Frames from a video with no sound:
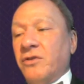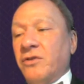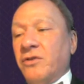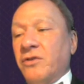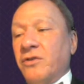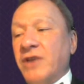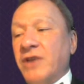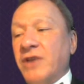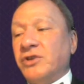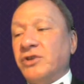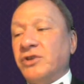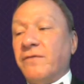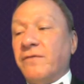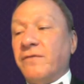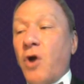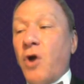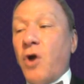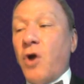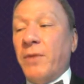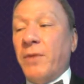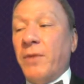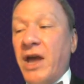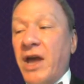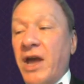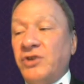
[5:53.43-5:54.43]
The ranges of
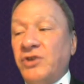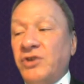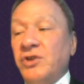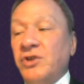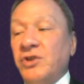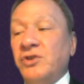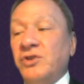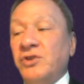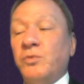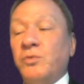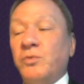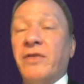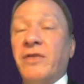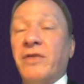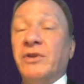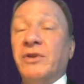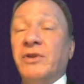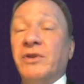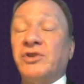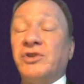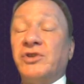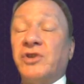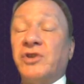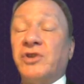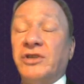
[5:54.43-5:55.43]
nominations,
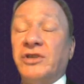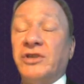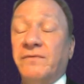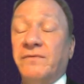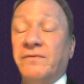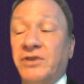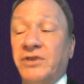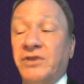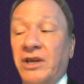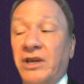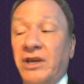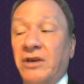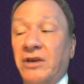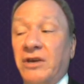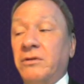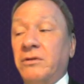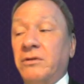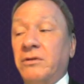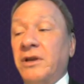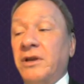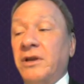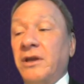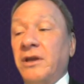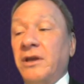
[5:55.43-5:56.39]
whether in size of deal,